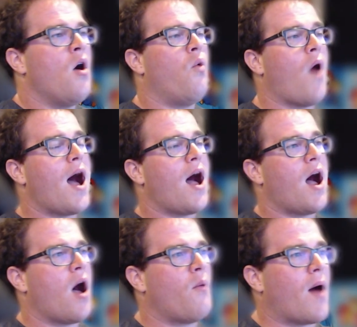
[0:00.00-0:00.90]

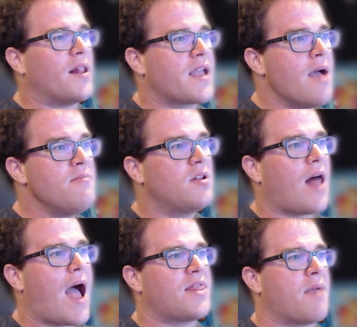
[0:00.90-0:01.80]
While I am
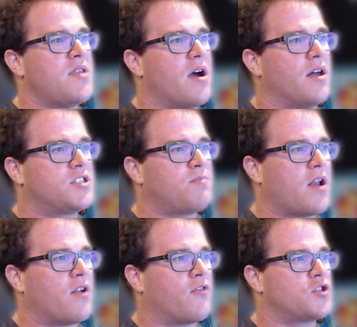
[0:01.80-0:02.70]
glad that Beyond the
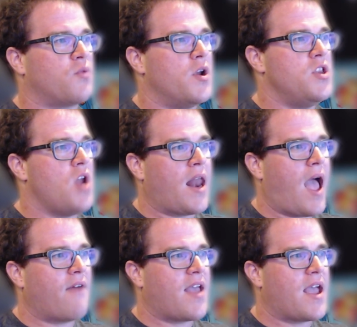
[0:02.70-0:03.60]
Spider-Verse would not
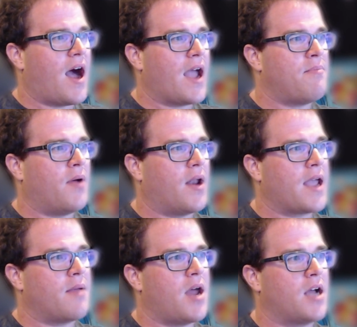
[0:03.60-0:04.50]
have AI, but
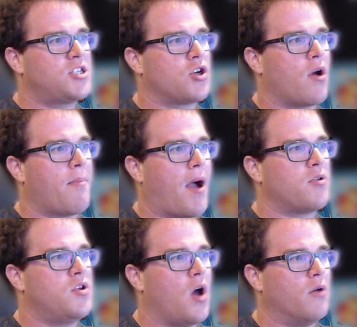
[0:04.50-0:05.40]
I am not sure
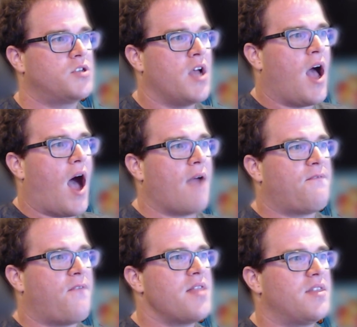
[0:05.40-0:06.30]
about GOAT. I
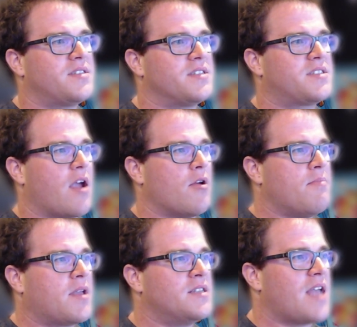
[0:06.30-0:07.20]
find this is scary
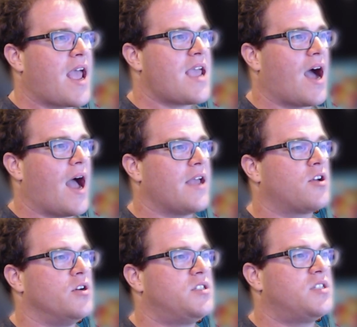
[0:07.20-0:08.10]
because AI
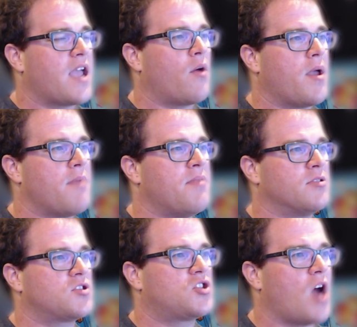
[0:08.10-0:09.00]
could take away
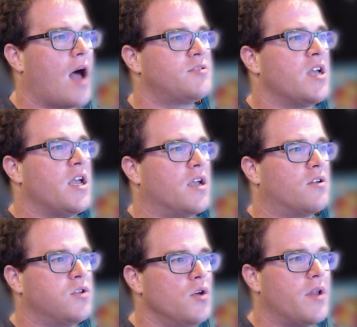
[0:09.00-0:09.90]
people's jobs,
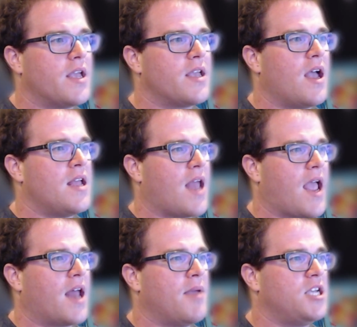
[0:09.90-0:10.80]
including in
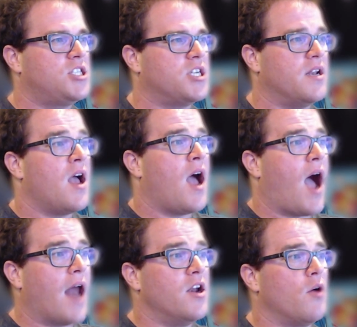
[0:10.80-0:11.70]
animation.
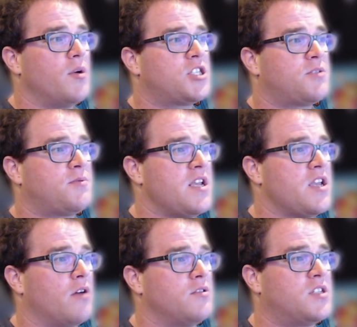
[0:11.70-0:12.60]
I don't know which
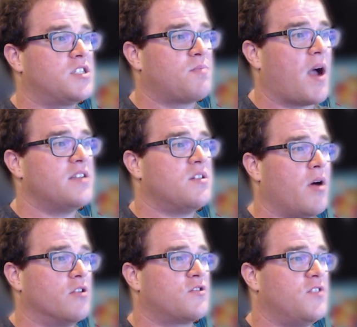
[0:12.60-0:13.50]
CEO to despise the
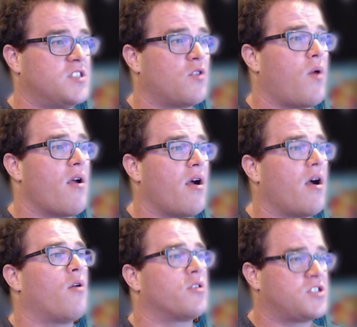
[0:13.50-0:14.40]
most,
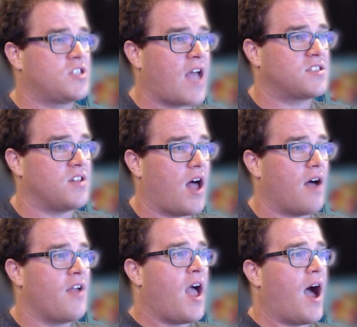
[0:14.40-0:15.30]
Viziquera or
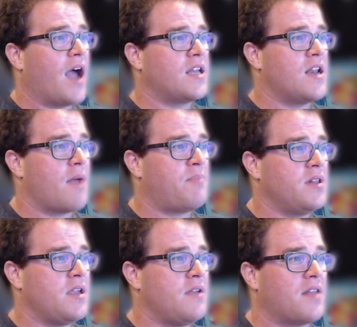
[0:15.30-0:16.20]
Zaslav. I cannot
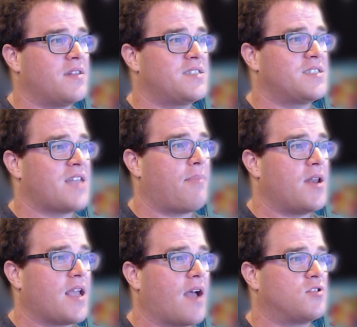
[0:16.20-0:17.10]
believe that this is
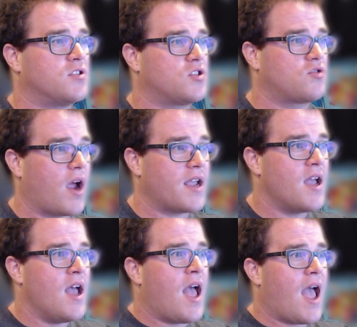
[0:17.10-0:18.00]
happening after the strike.
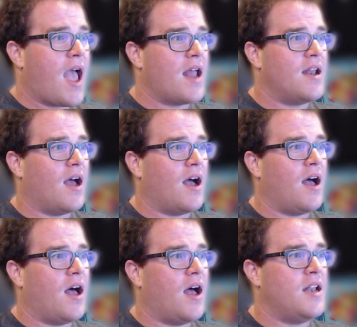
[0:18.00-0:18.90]
And
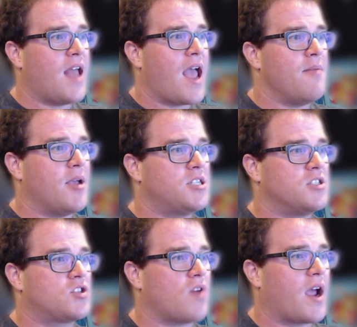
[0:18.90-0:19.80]
an
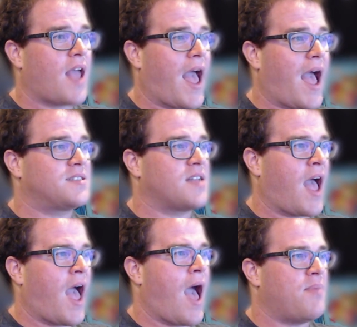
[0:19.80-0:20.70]
animation strike has to
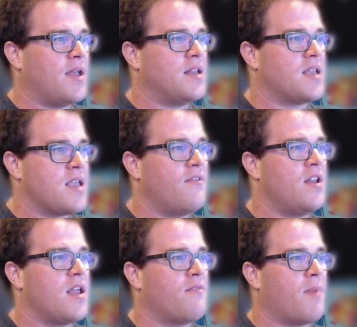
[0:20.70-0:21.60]
happen,
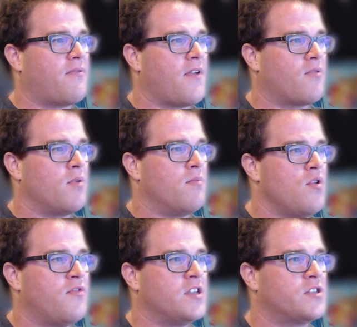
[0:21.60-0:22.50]
even if my favorite
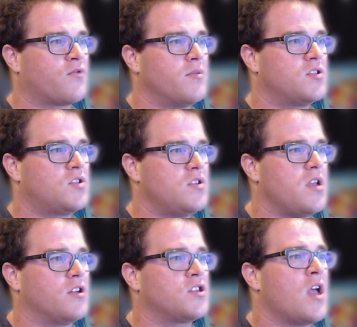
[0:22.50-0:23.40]
movies from the
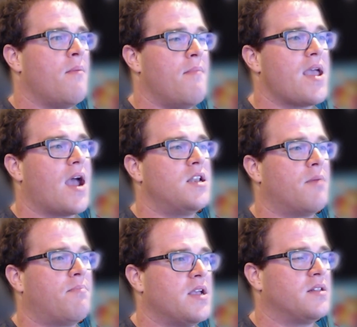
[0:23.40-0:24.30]
studios may end
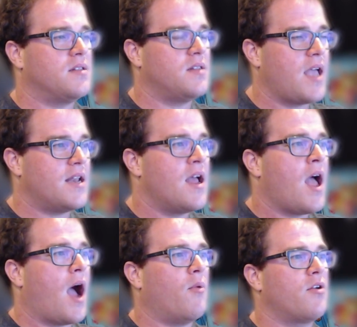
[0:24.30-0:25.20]
up being delayed.
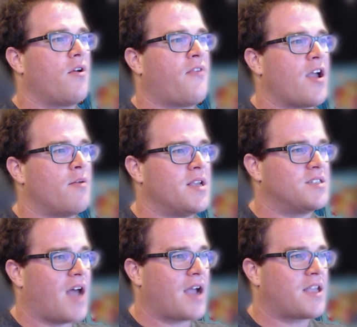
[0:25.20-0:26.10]
I wonder if Hayao
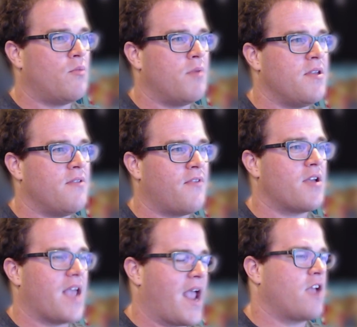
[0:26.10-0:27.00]
Miyazaki would be
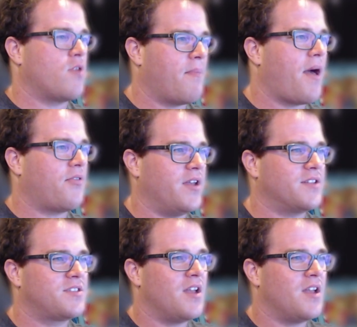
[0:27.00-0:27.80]
very angry about this.